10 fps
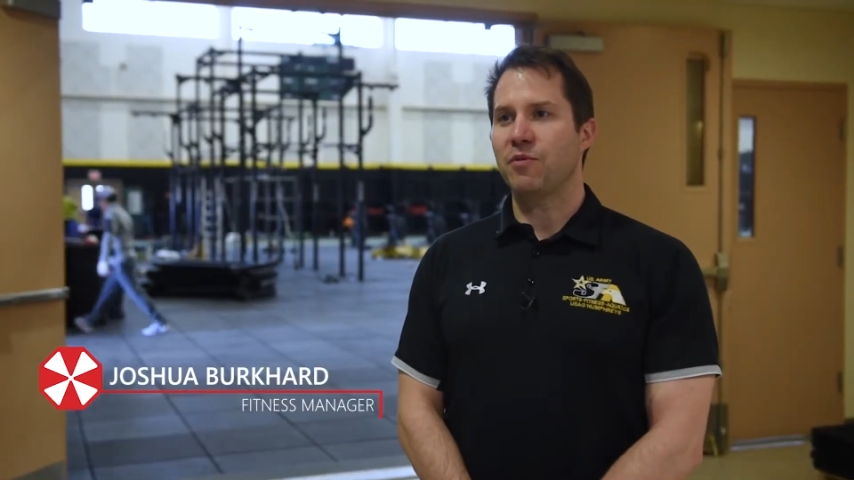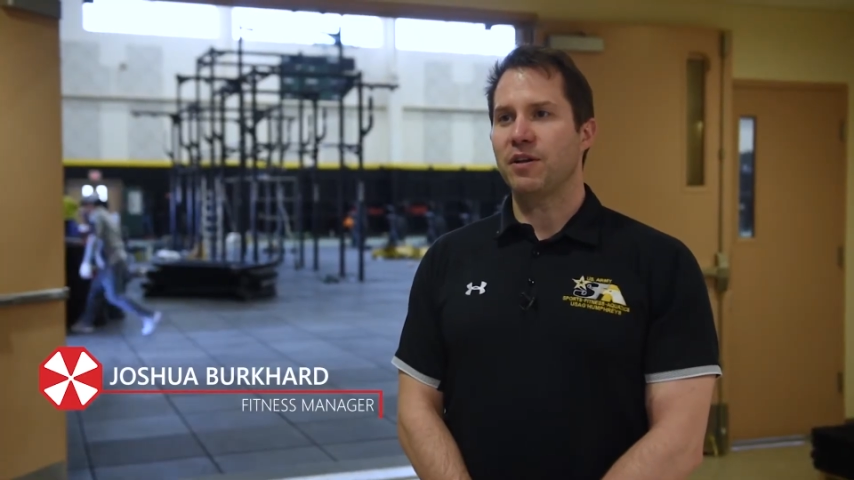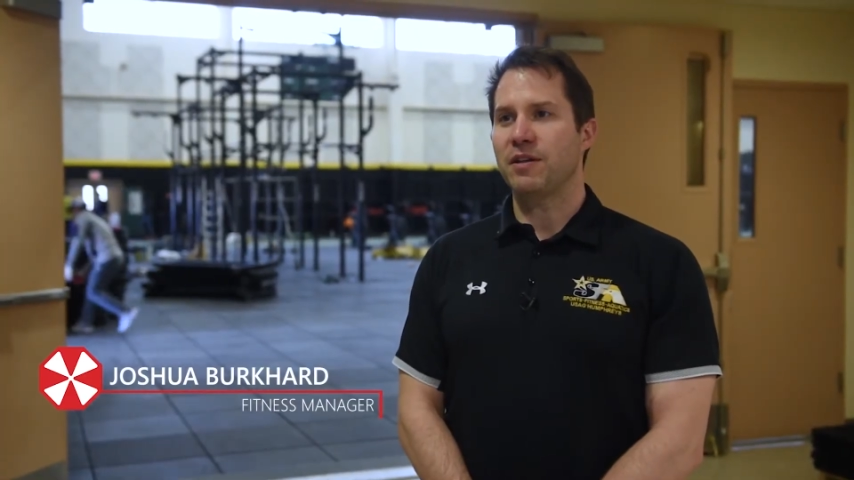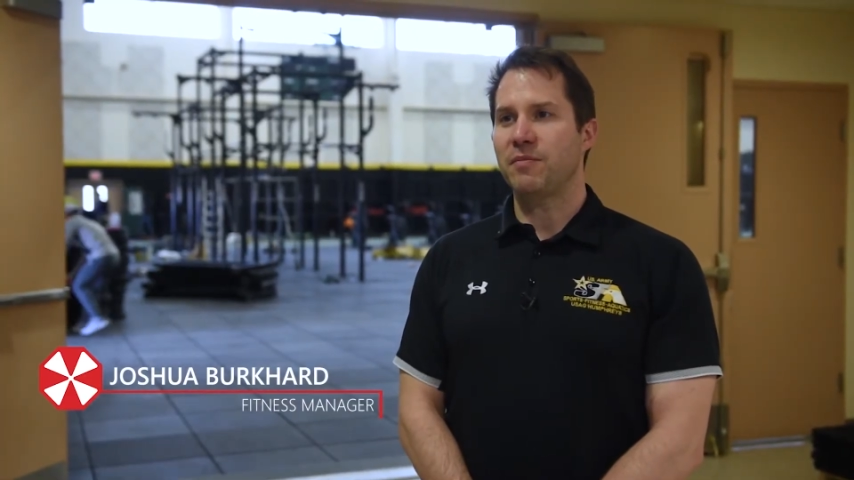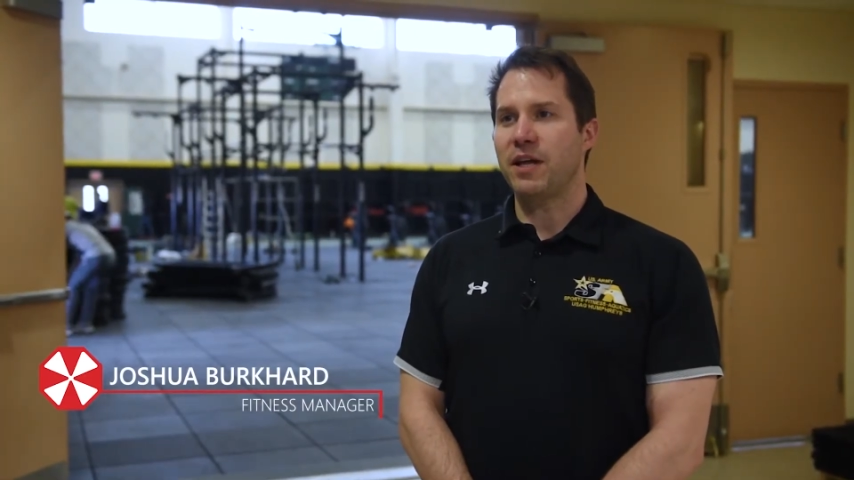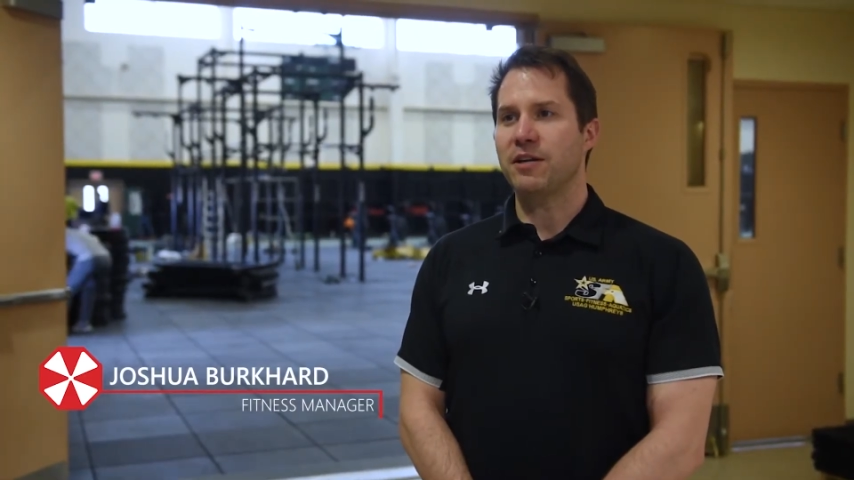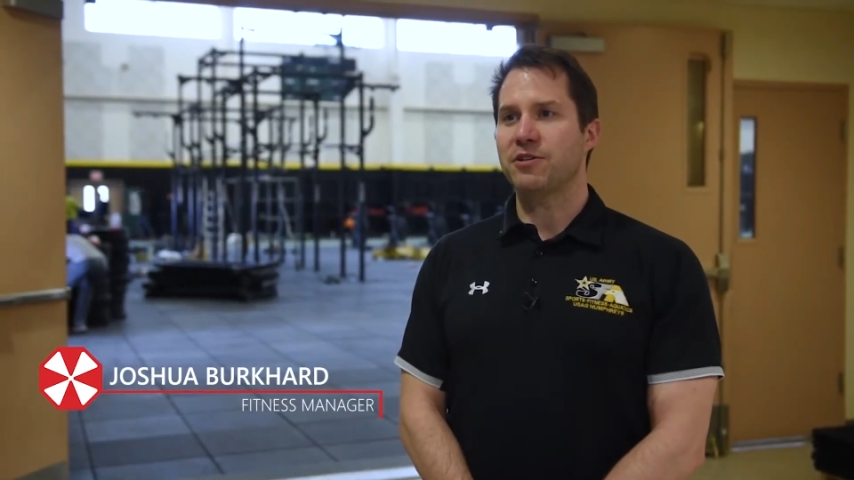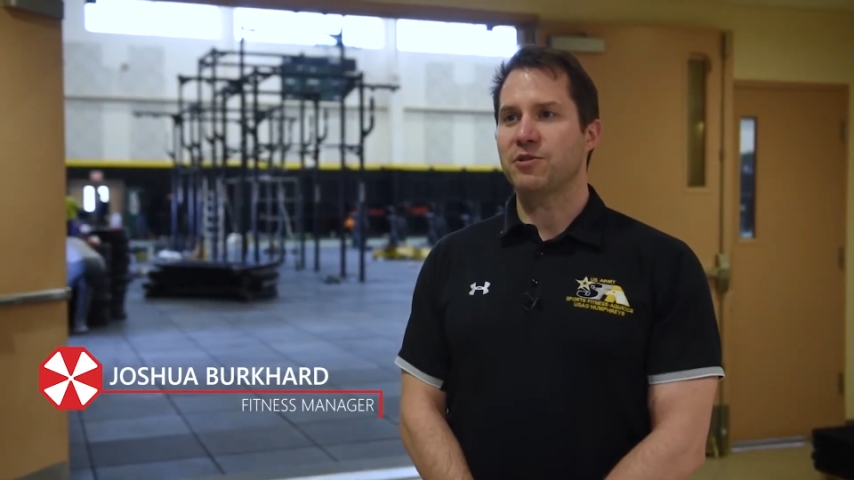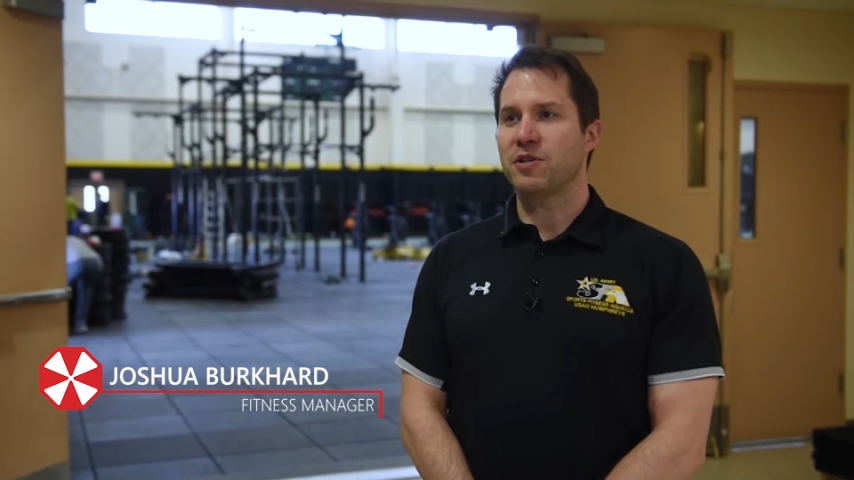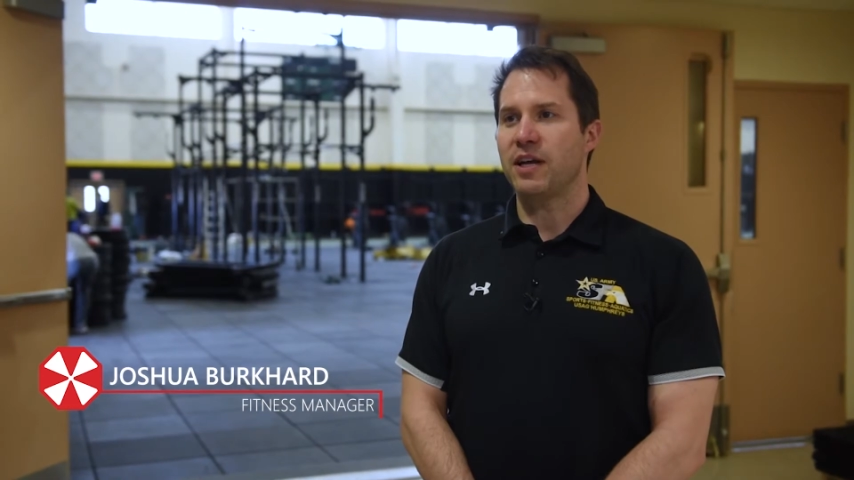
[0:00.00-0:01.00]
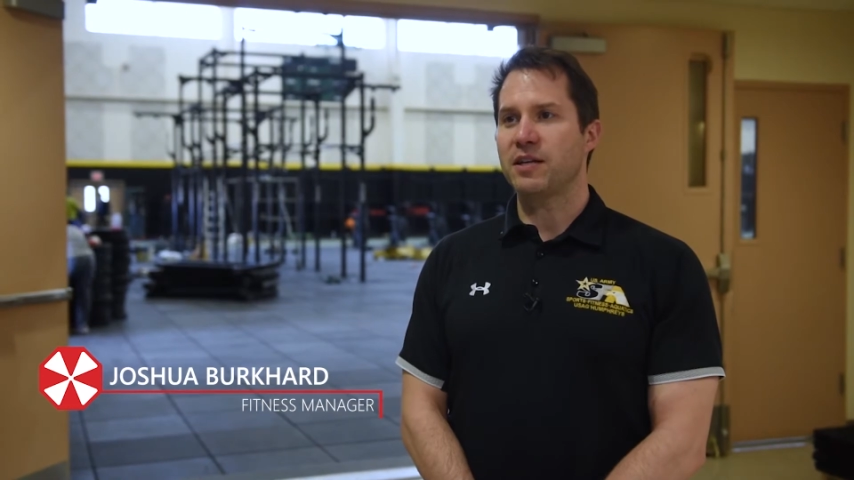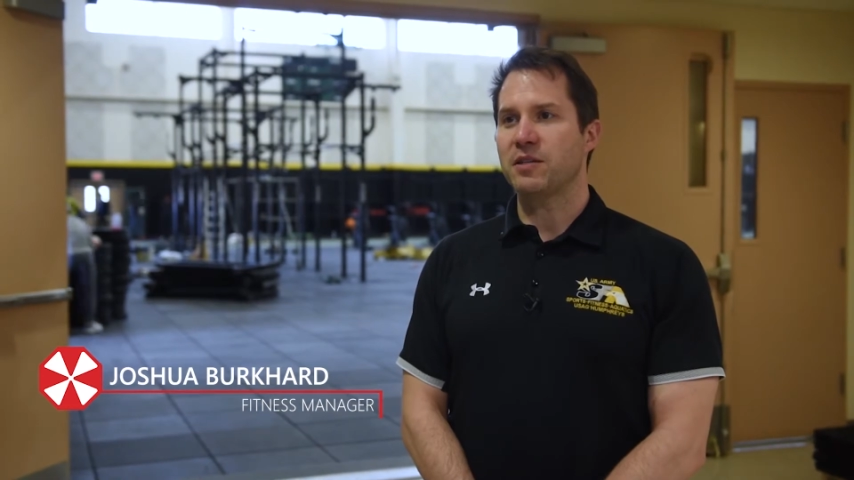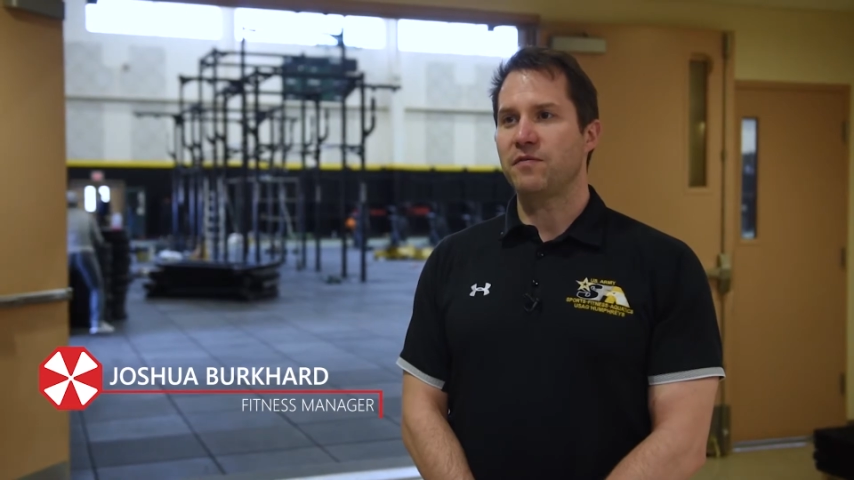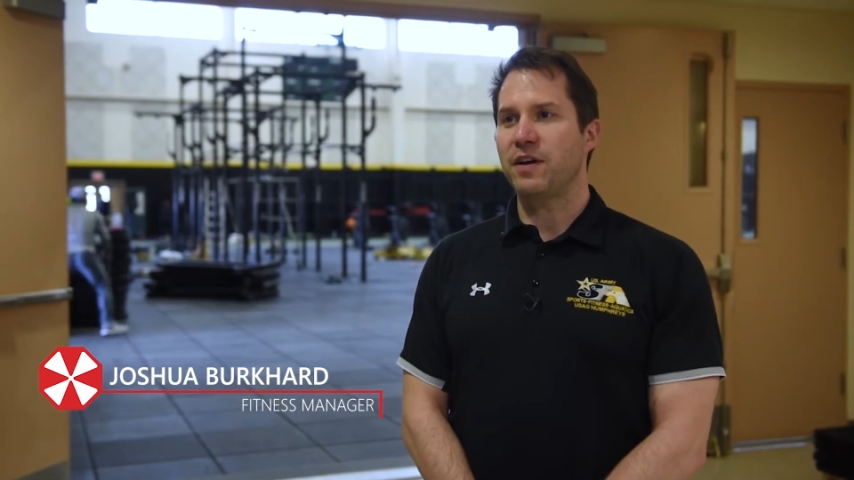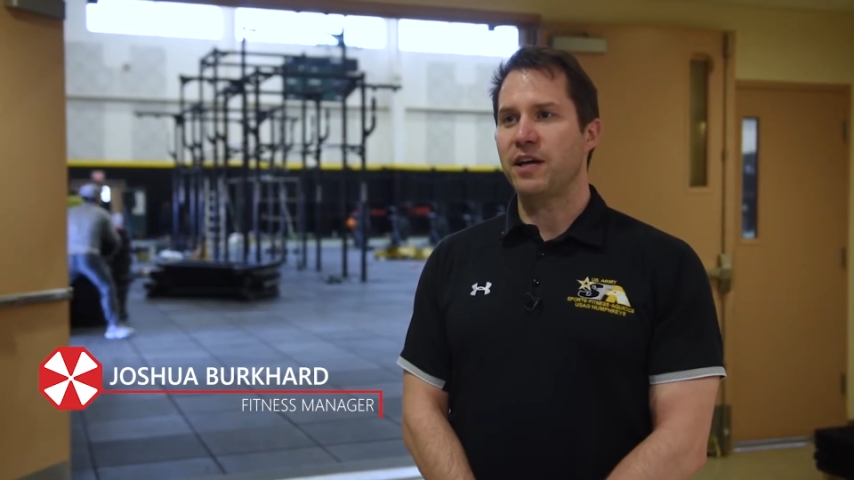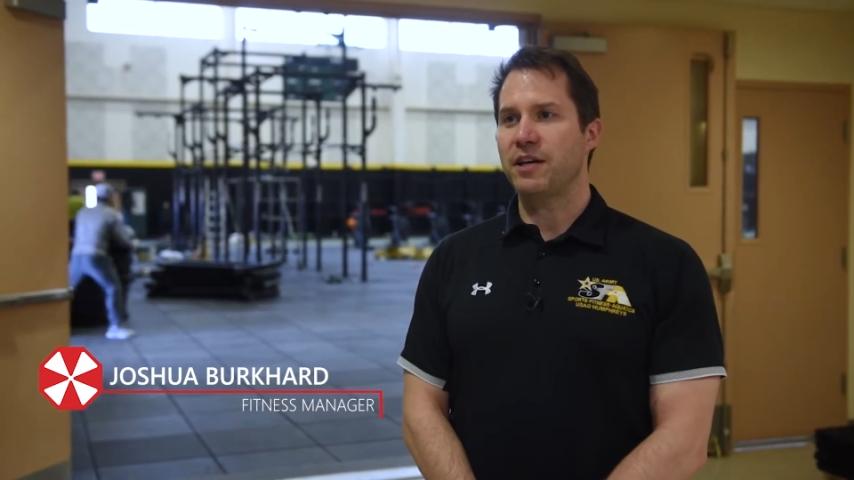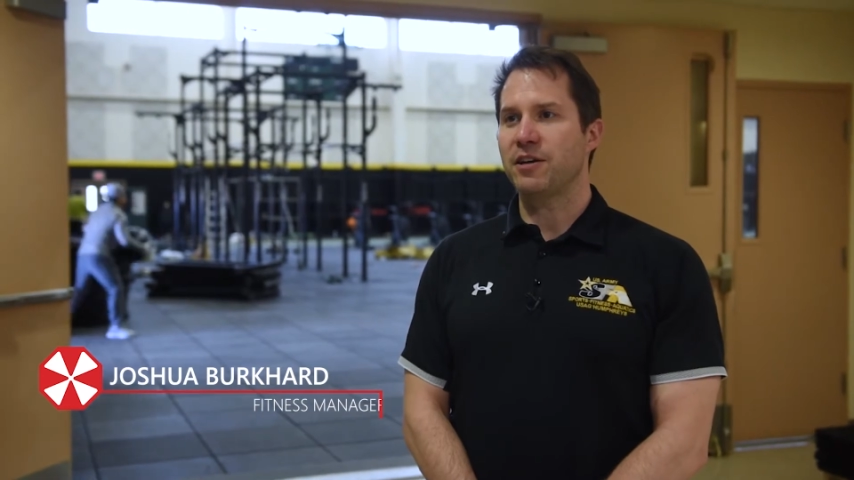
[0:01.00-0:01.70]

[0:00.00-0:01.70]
I'm one of the managers at SFA